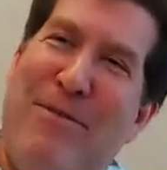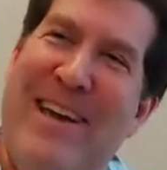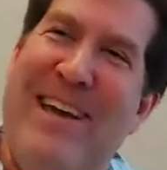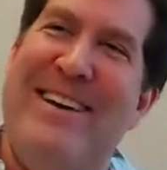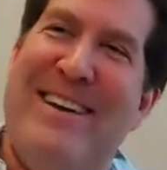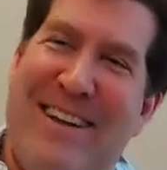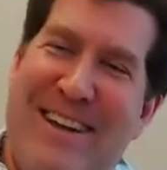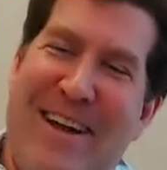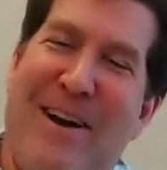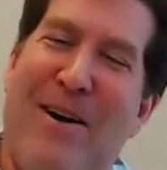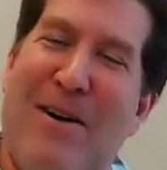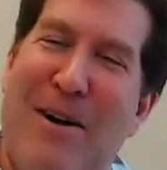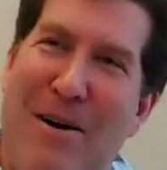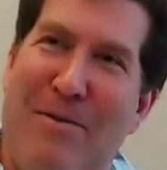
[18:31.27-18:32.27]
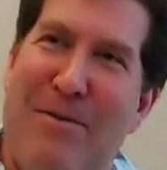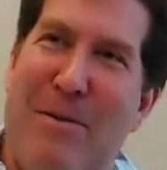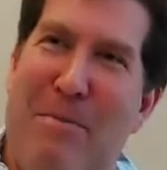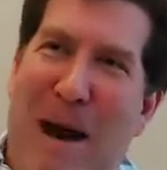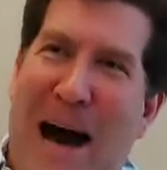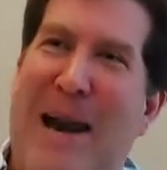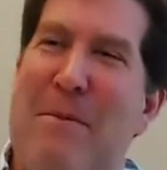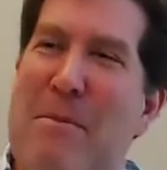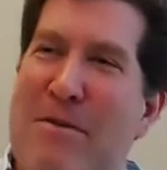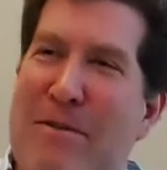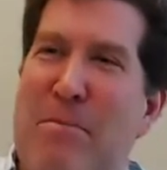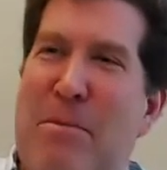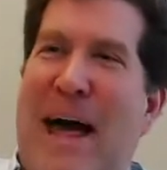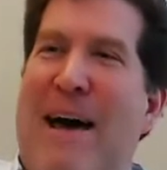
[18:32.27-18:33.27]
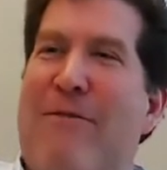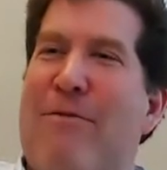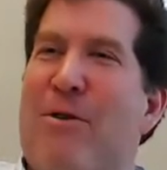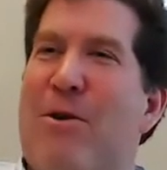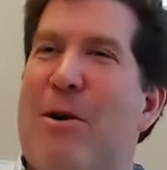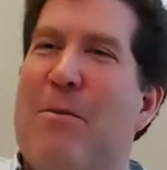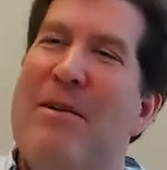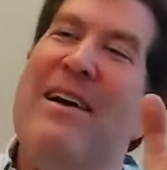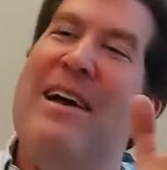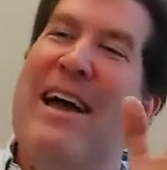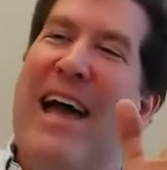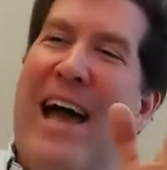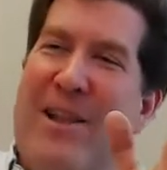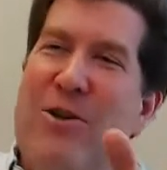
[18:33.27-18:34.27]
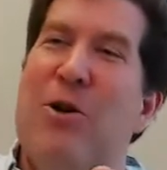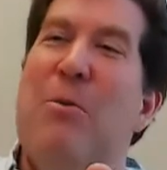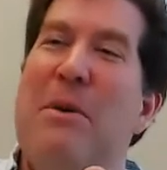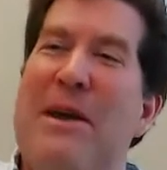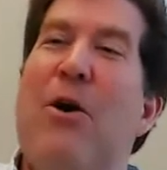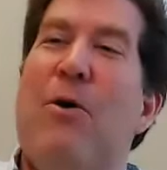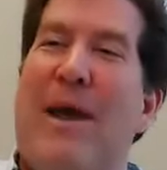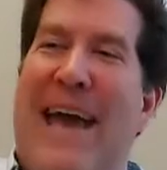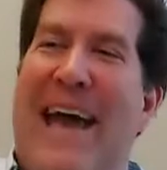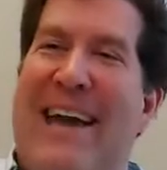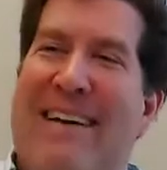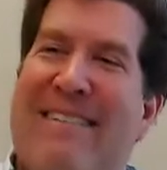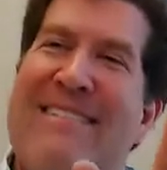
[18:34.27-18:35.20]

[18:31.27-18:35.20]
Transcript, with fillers: feet clear of the bottom of the platform, and you'll be okay.